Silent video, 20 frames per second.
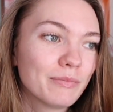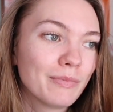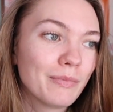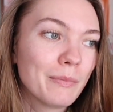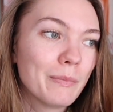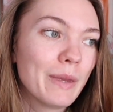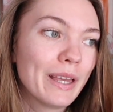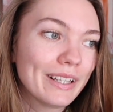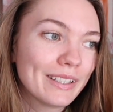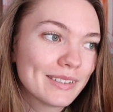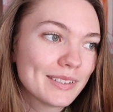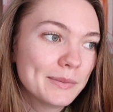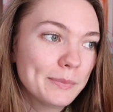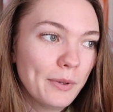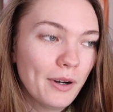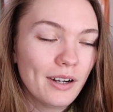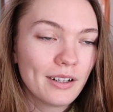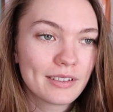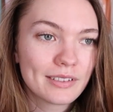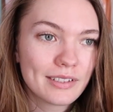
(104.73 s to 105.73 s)
mixed
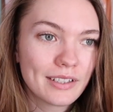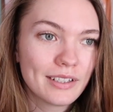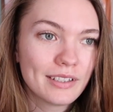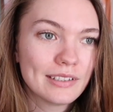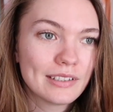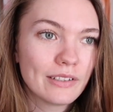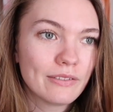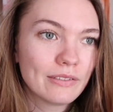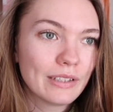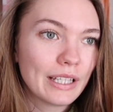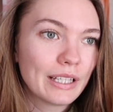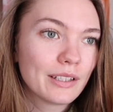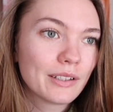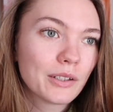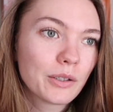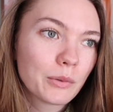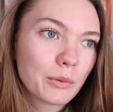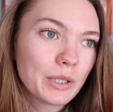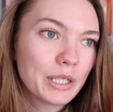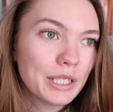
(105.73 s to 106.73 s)
boxes of like
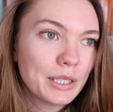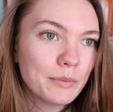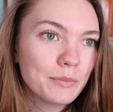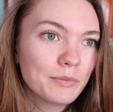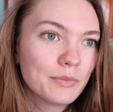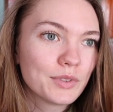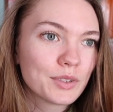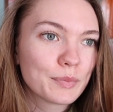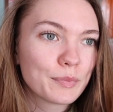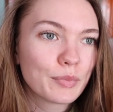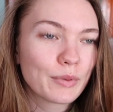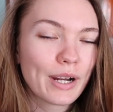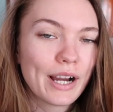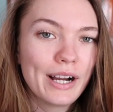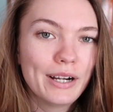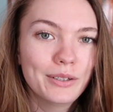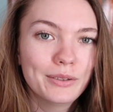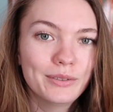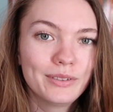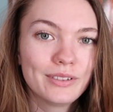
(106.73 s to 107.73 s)
creams,
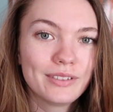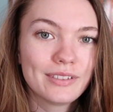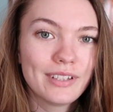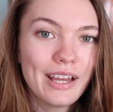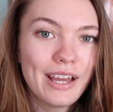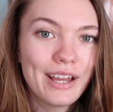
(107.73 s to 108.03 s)
browns,